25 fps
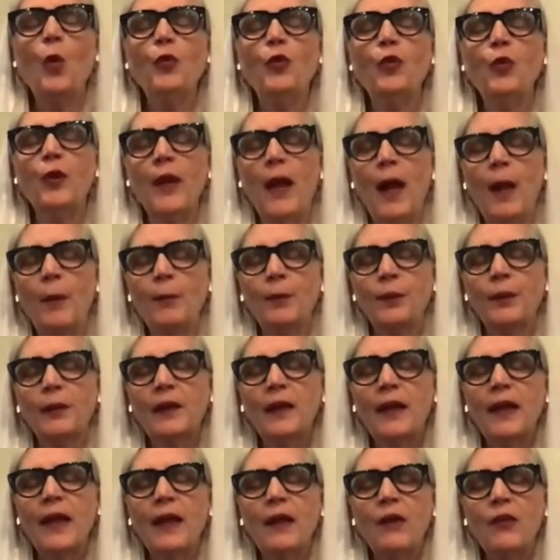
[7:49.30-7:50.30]
go to that
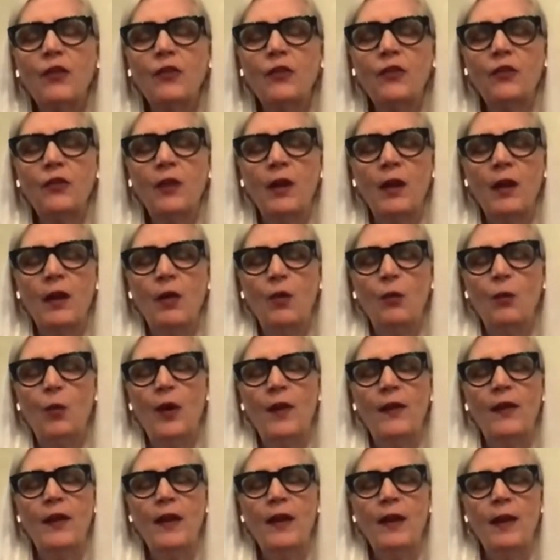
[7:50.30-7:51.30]
place
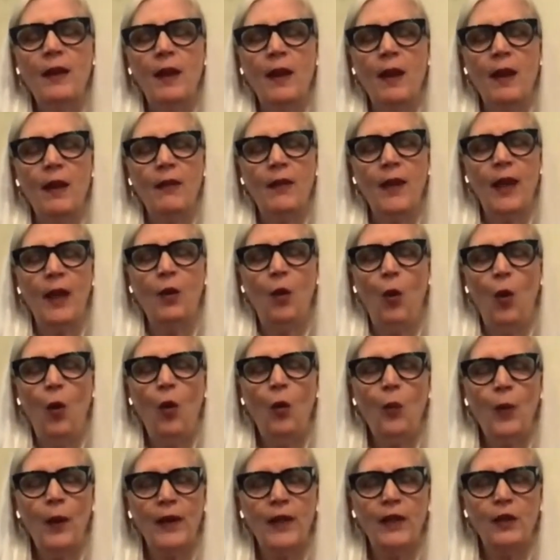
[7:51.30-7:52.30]
within that
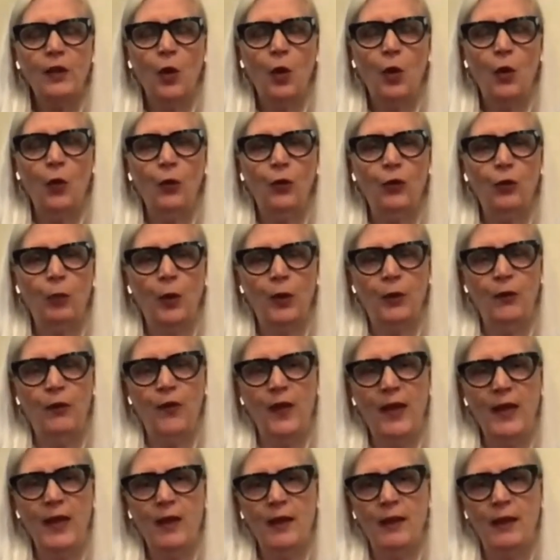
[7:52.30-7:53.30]
already knows
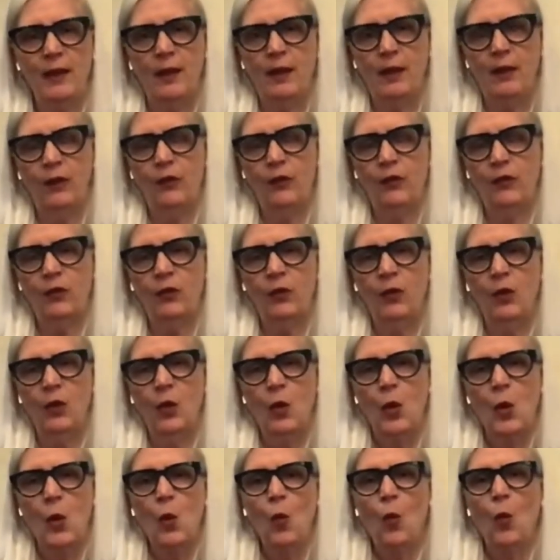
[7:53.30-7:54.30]
what faith is.
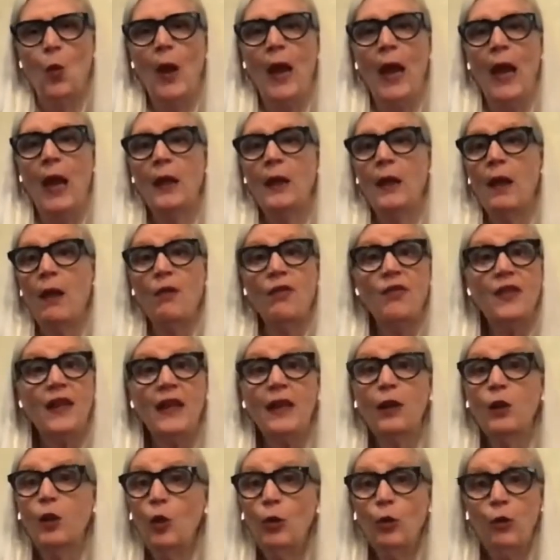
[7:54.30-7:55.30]
When
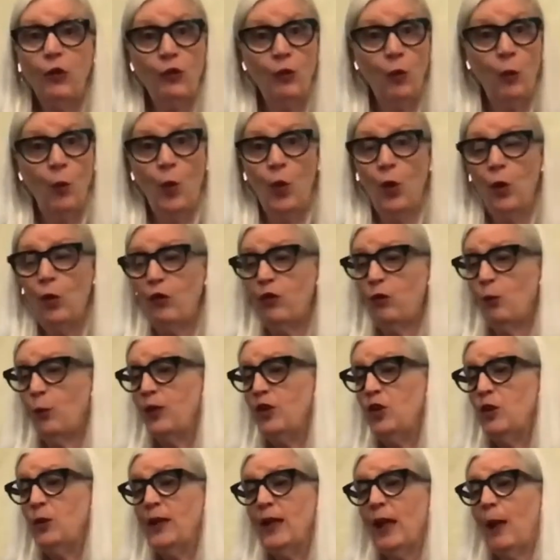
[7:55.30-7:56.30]
think looks the
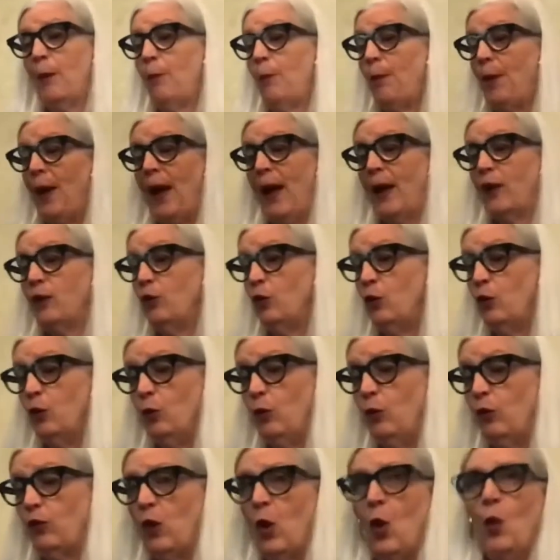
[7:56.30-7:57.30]
worst, when you get bad
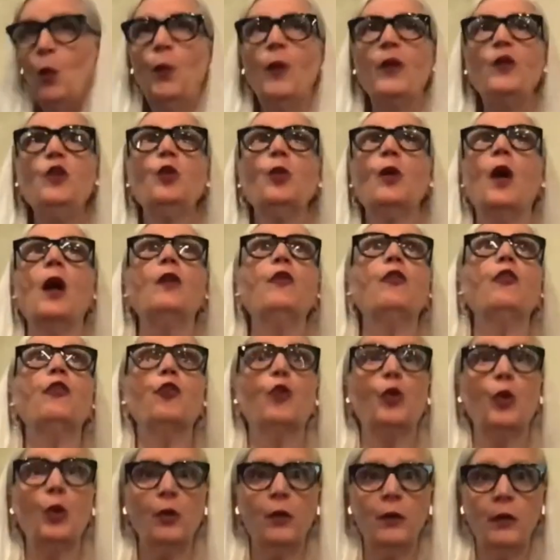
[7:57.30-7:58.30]
news, when you're
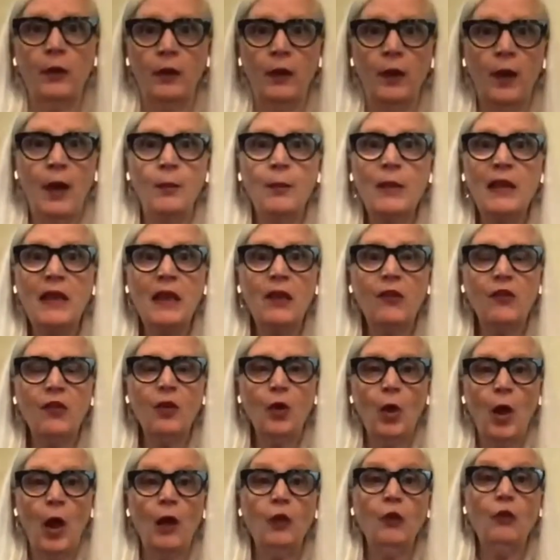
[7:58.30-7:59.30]
uncertain. I mean,
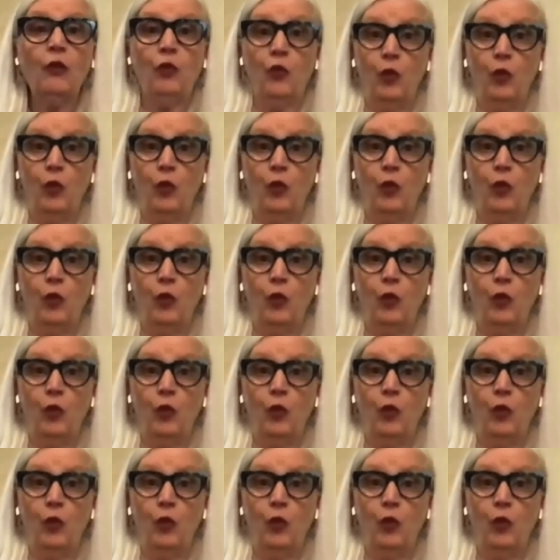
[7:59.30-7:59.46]
isn't